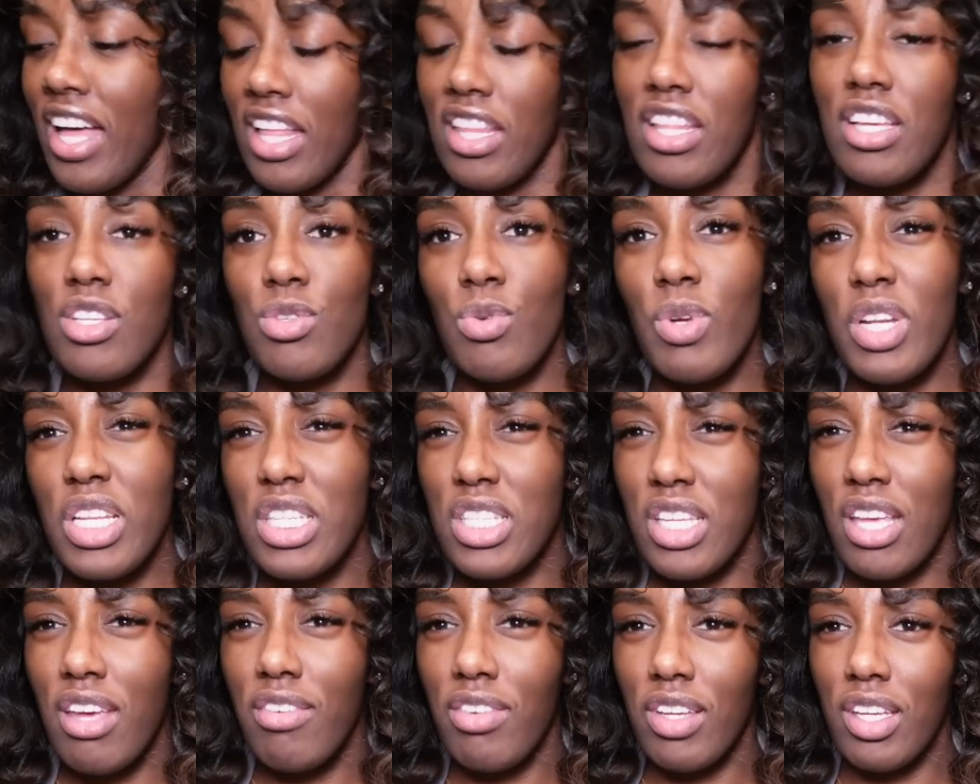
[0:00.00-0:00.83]
That's what
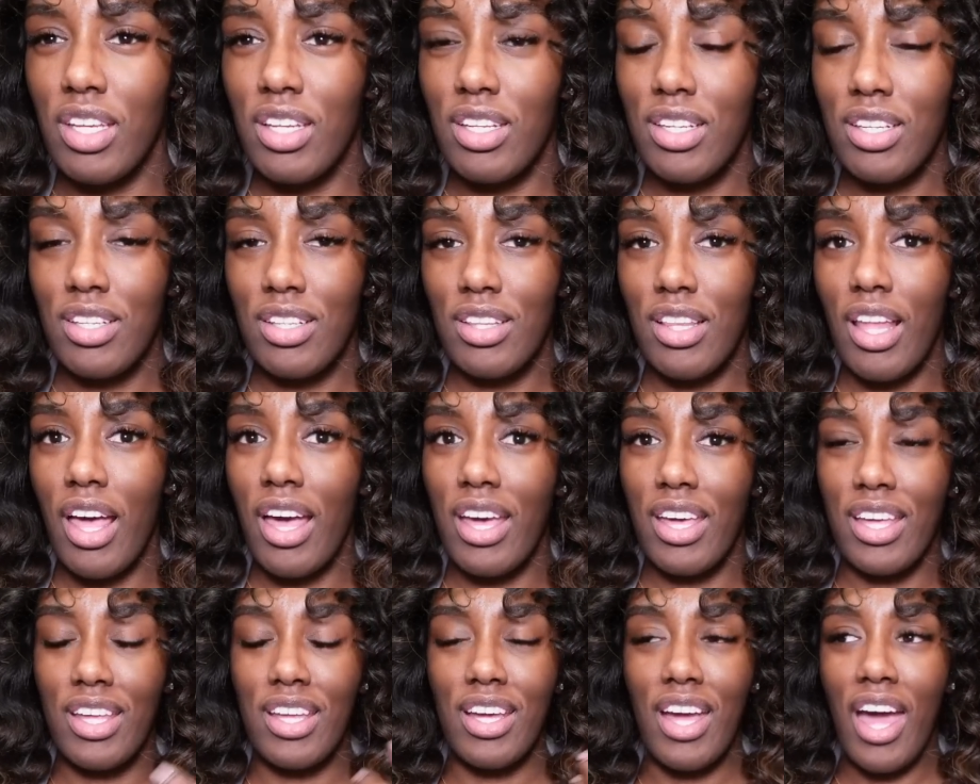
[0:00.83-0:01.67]
it's giving.
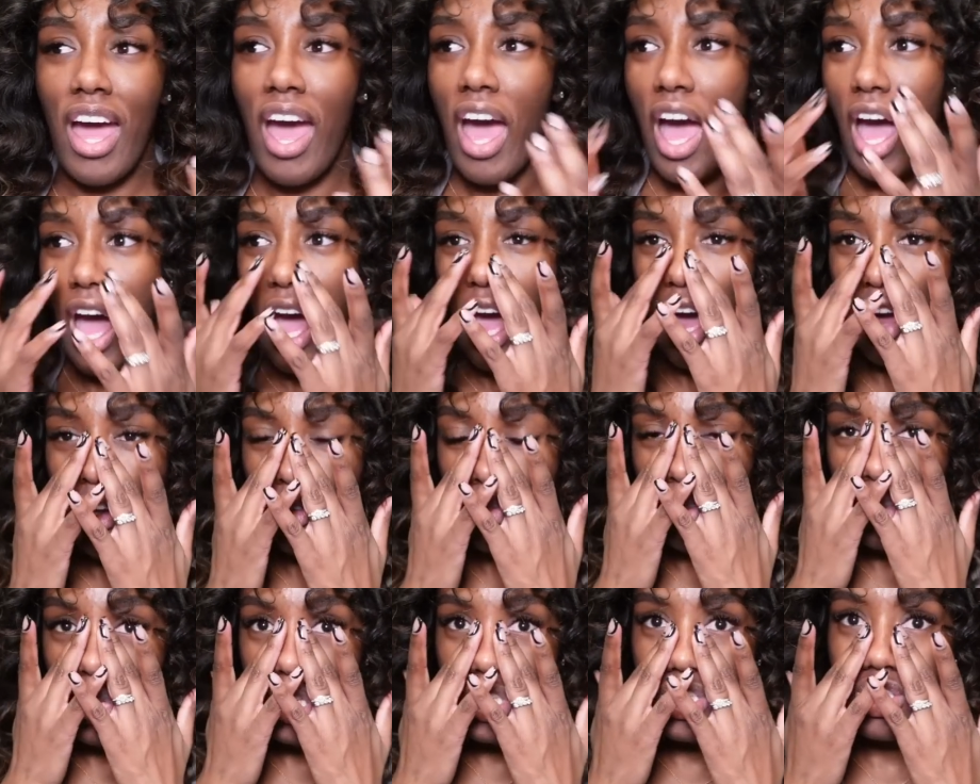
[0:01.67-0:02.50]
Like
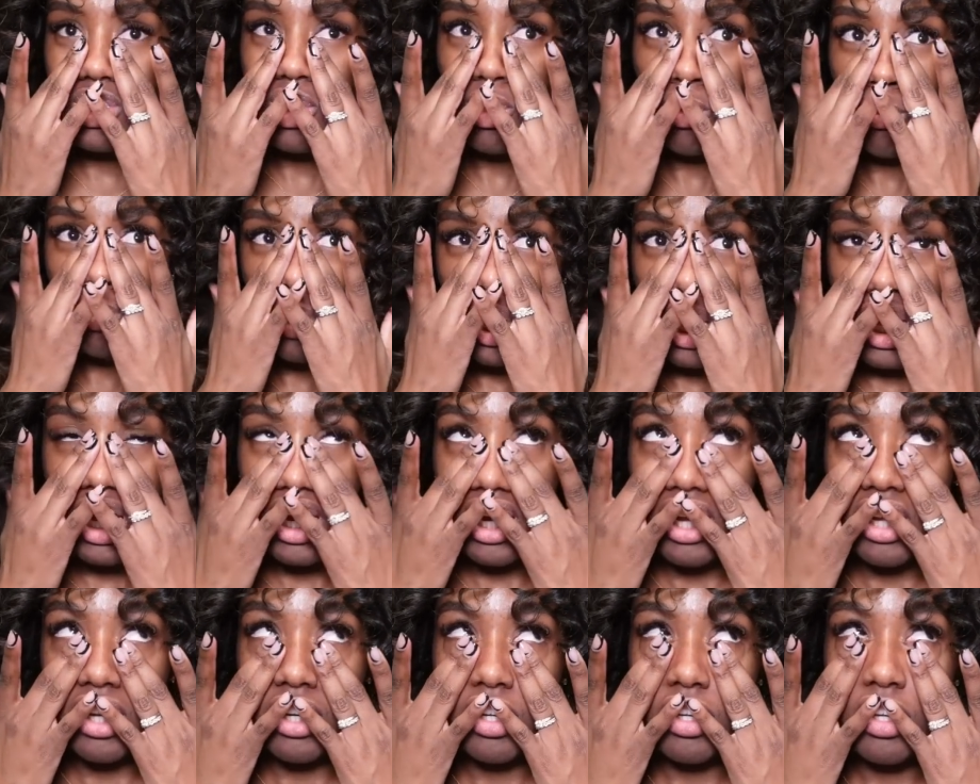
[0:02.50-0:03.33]
I've been so
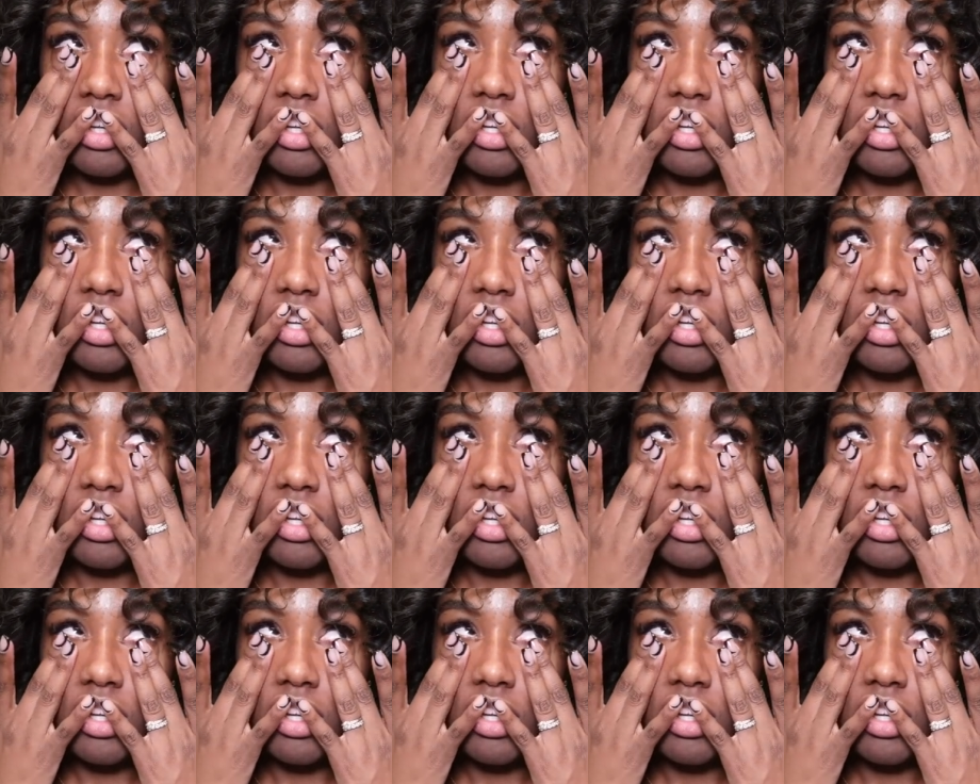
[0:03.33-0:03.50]
blind.